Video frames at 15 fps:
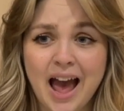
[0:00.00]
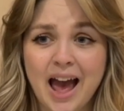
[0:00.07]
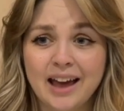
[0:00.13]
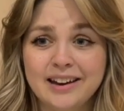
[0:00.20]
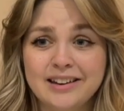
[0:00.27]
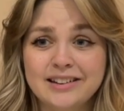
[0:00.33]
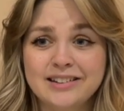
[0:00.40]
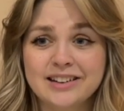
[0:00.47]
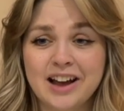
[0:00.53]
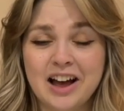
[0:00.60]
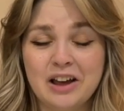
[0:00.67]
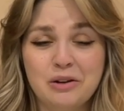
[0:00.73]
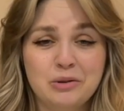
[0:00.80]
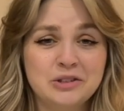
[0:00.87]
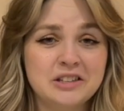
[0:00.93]
and
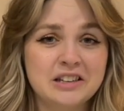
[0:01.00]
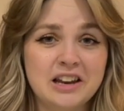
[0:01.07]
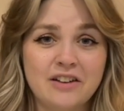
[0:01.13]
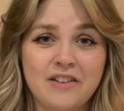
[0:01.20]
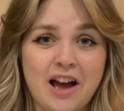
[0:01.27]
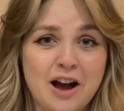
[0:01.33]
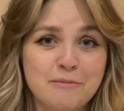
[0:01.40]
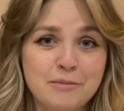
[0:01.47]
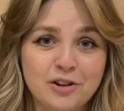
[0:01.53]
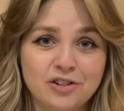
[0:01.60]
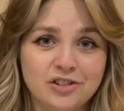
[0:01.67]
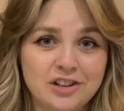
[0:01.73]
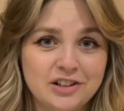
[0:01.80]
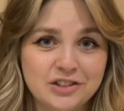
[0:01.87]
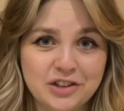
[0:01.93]
I also love how
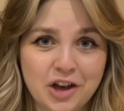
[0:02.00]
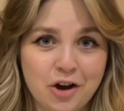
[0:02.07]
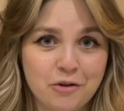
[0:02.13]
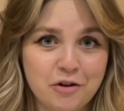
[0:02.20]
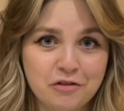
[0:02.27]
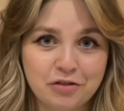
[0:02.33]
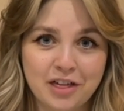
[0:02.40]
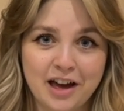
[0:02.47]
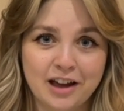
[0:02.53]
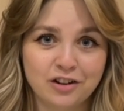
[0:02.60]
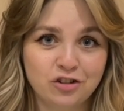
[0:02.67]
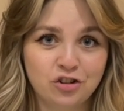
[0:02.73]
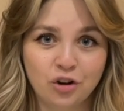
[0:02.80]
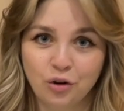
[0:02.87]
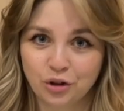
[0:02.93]
much these go with
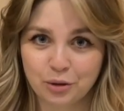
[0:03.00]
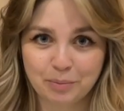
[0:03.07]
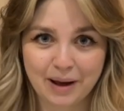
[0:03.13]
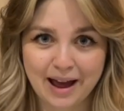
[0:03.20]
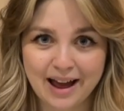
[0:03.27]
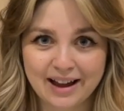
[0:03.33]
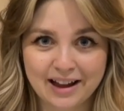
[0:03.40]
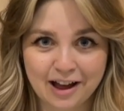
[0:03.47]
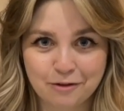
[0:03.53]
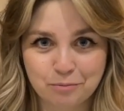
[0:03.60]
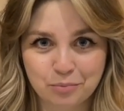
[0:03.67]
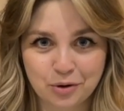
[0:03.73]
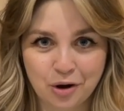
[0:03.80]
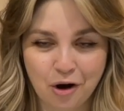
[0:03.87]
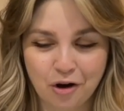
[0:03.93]
that shoulder bag I
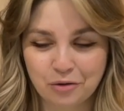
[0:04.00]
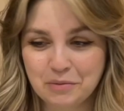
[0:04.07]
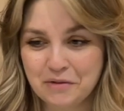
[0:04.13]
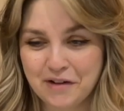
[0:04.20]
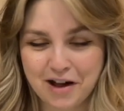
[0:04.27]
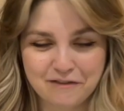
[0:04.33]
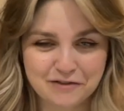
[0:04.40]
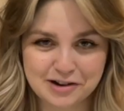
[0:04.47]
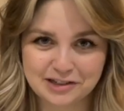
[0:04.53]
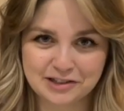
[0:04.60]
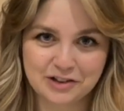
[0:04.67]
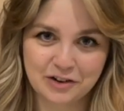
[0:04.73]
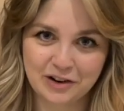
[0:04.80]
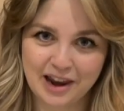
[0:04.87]
put on with every single